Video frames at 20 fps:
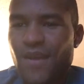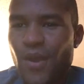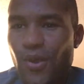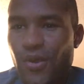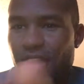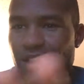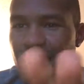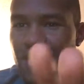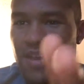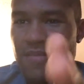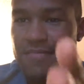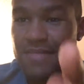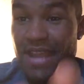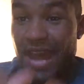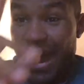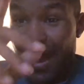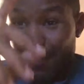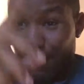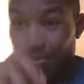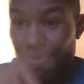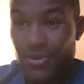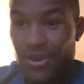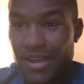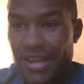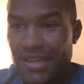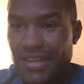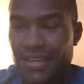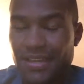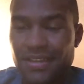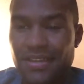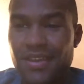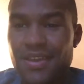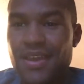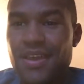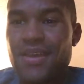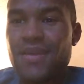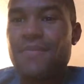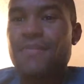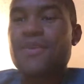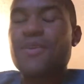Okay, I'm not praying,
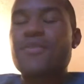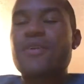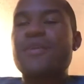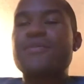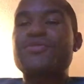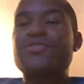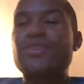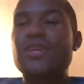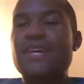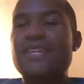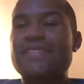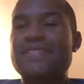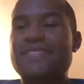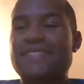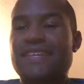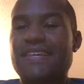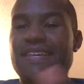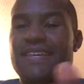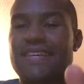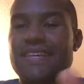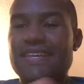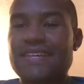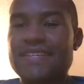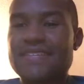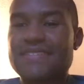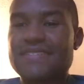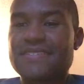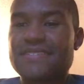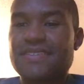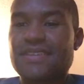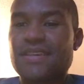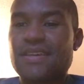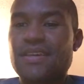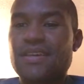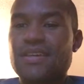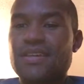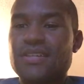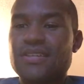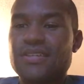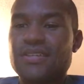but what I'm trying to say is
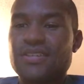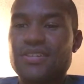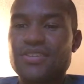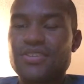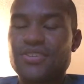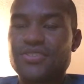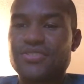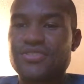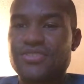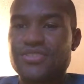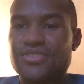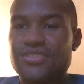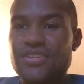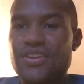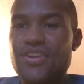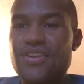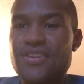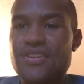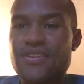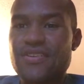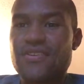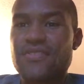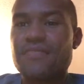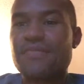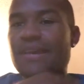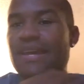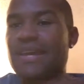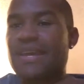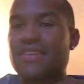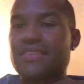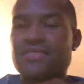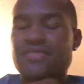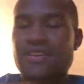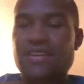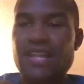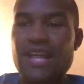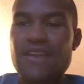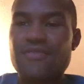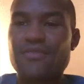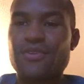your sternum and your
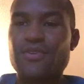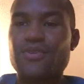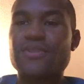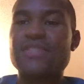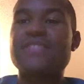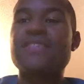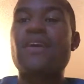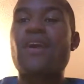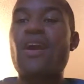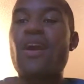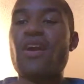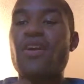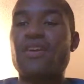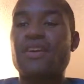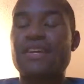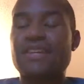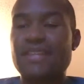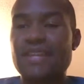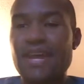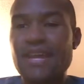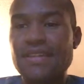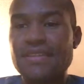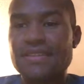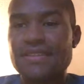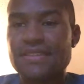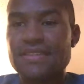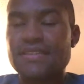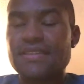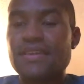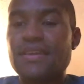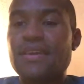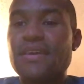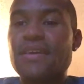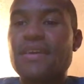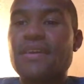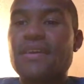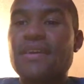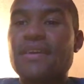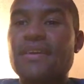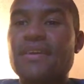clavicle is all connected
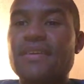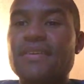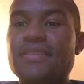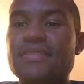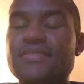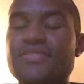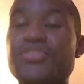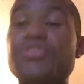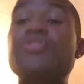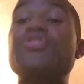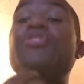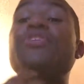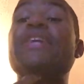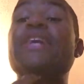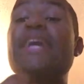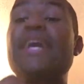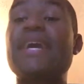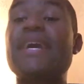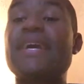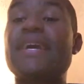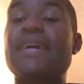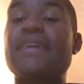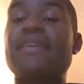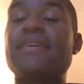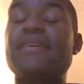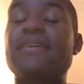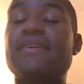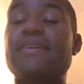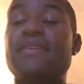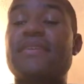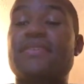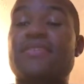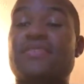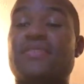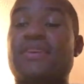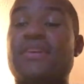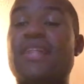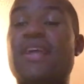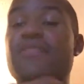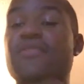to your head.
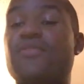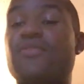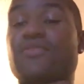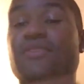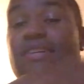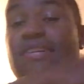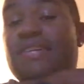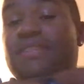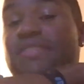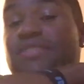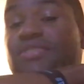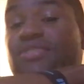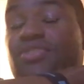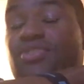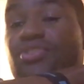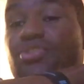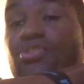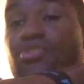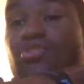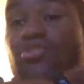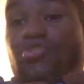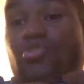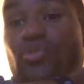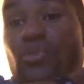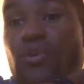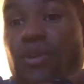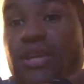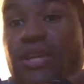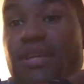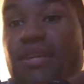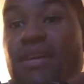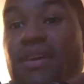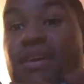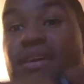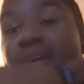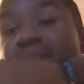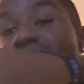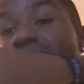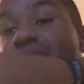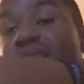Clavicle connected to your joint,
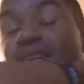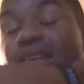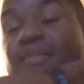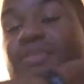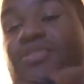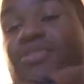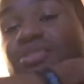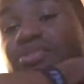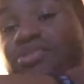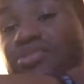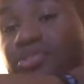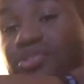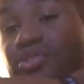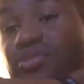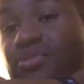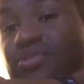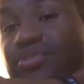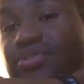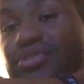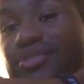to your shoulder